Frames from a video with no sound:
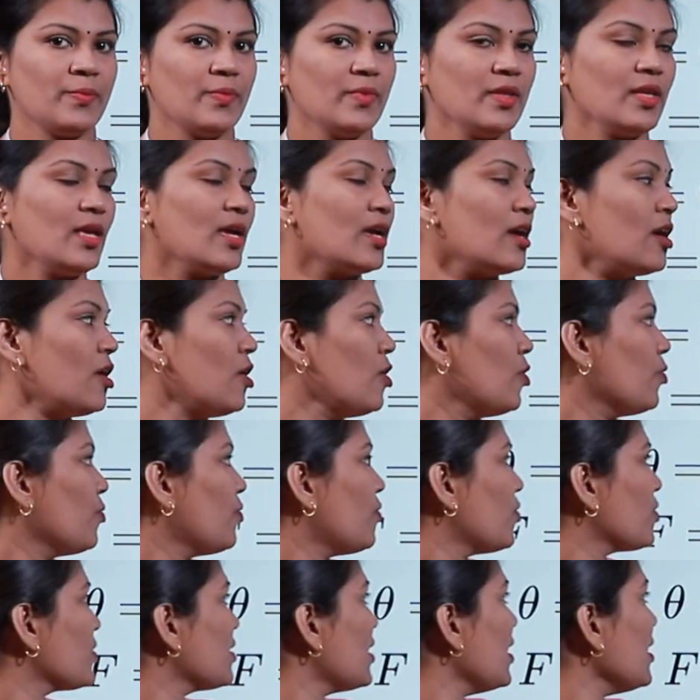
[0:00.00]
Okay,
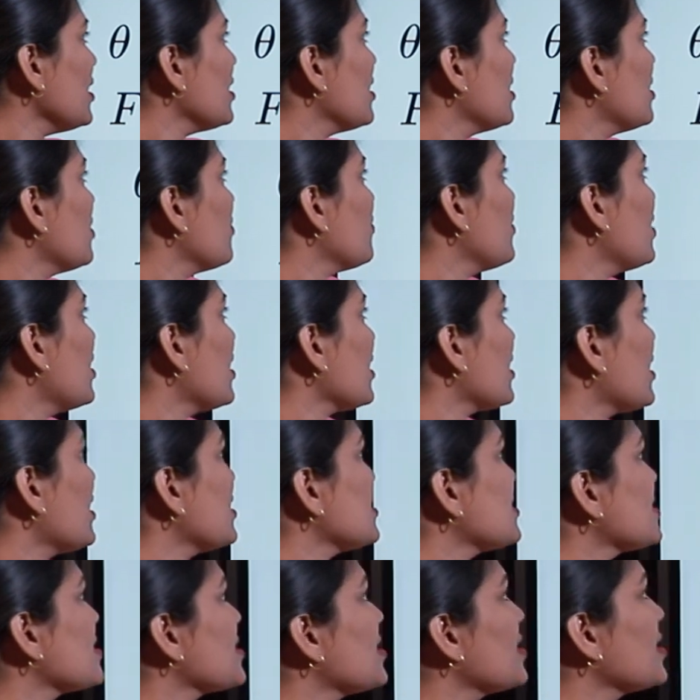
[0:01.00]
for that we are
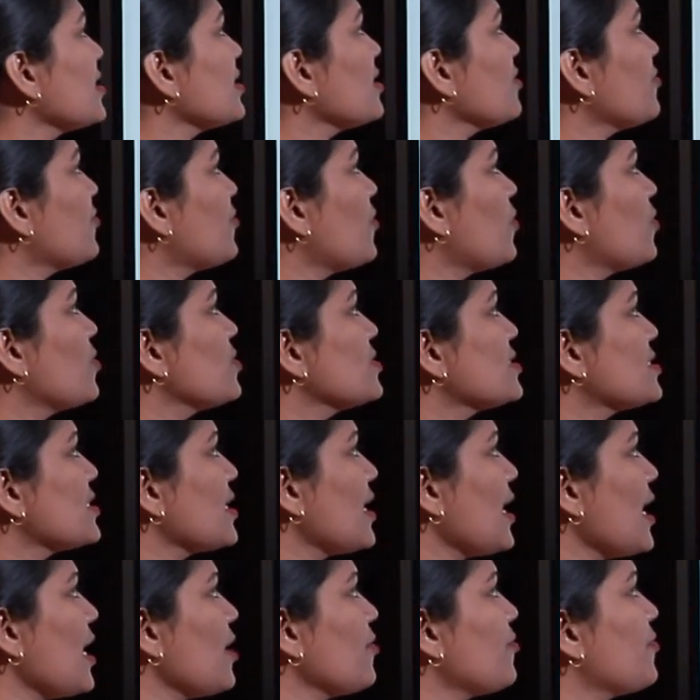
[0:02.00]
considering the force
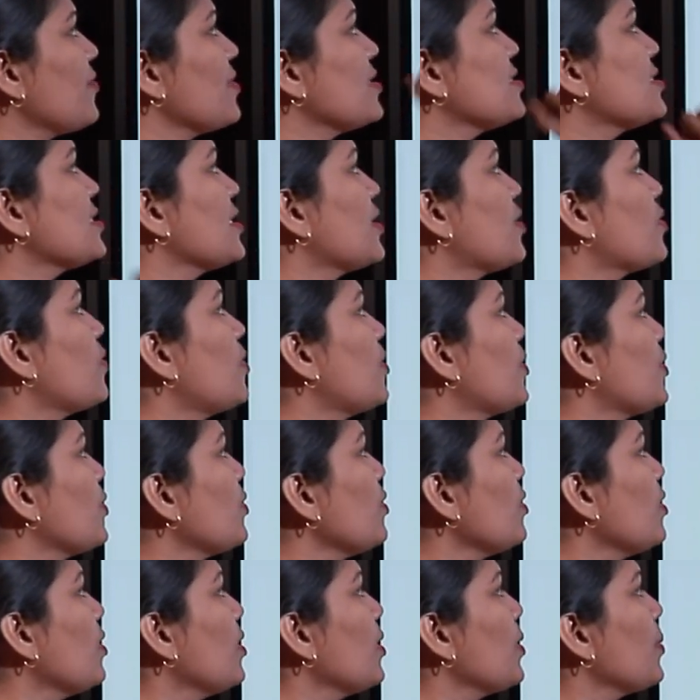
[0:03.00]
F is equal
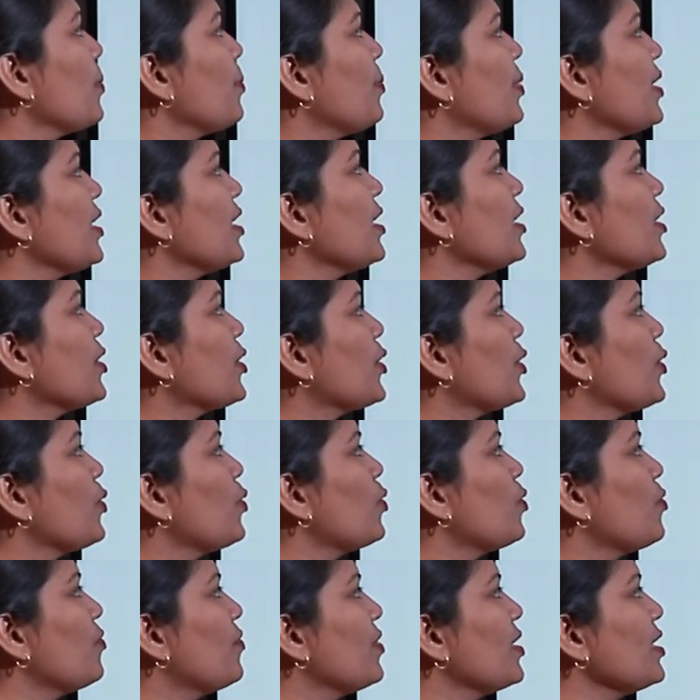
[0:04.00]
to
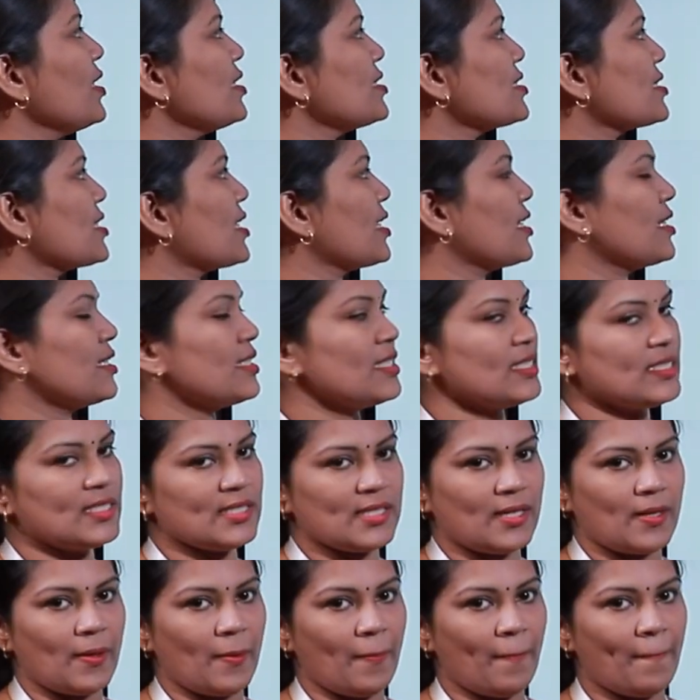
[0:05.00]
BQV sin
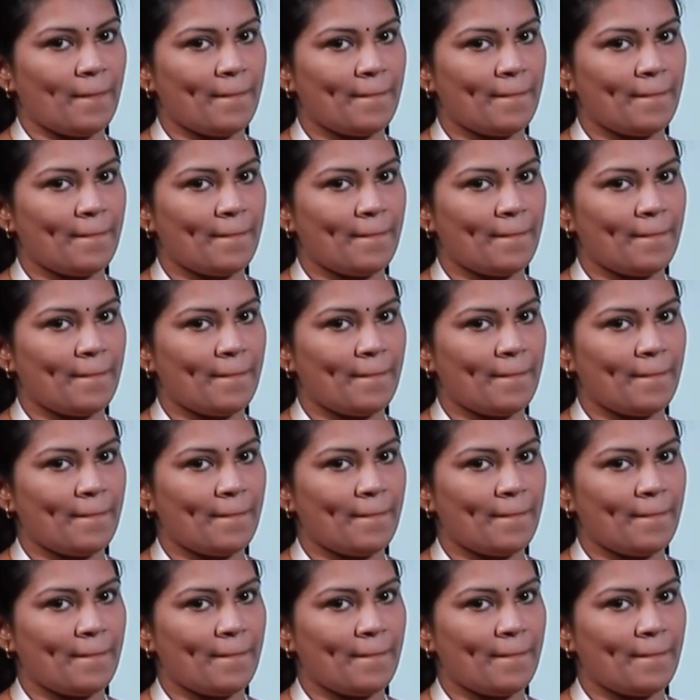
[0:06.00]
theta.